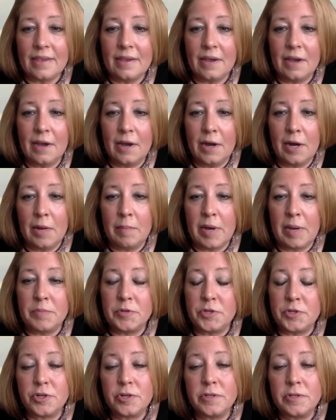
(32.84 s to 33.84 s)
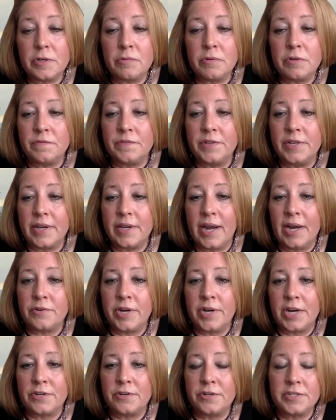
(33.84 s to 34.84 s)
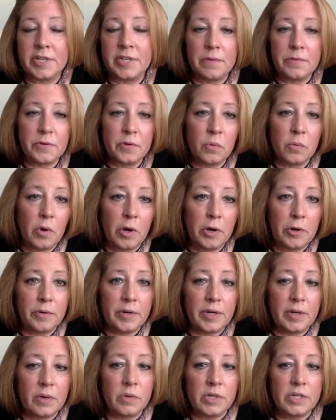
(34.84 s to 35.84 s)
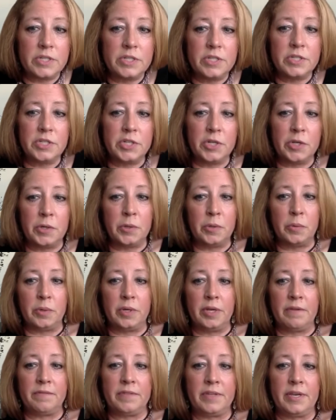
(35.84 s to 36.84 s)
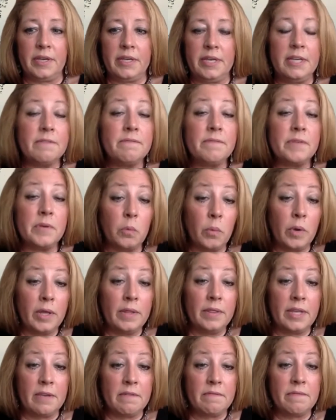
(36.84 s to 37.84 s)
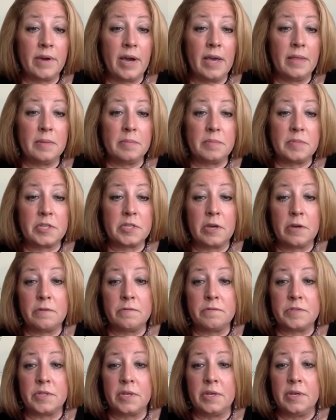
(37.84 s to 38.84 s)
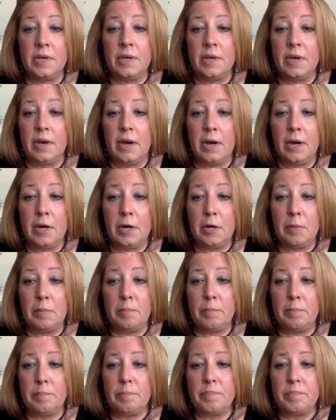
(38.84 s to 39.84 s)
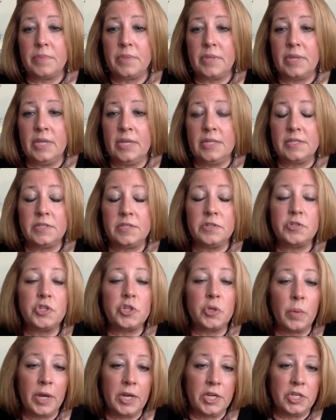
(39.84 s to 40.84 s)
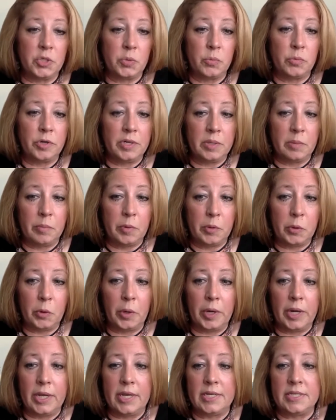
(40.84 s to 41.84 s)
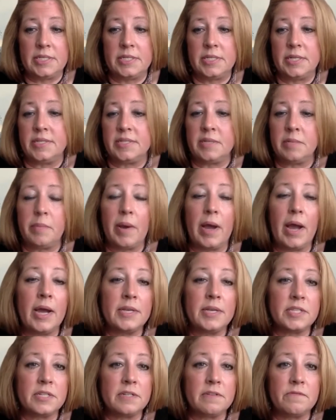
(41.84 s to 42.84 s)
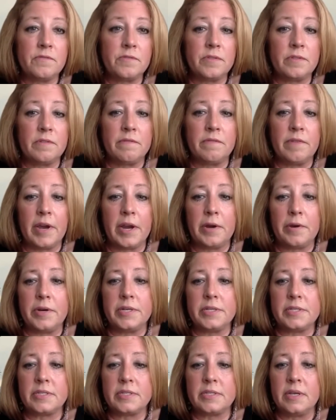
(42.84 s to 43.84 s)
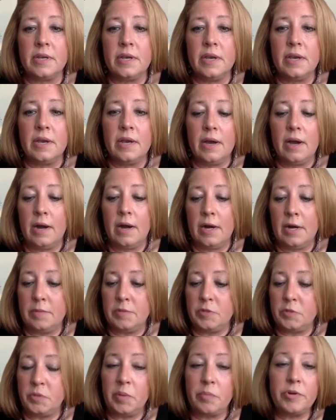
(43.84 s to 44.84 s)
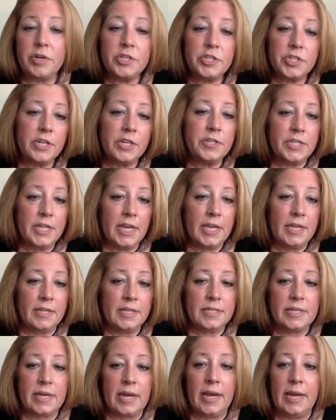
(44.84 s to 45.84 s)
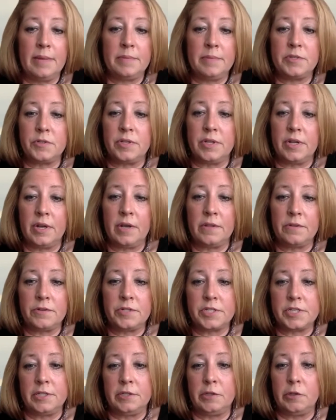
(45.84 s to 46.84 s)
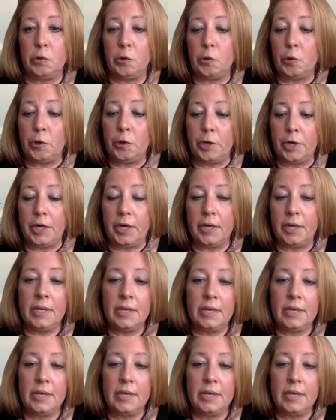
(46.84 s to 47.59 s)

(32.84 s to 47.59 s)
I'm sure there are roofing contractors out there wondering what to do if and when they find themselves in a situation where an employee has tested positive for the virus. So we appreciate you taking the time so that others can learn.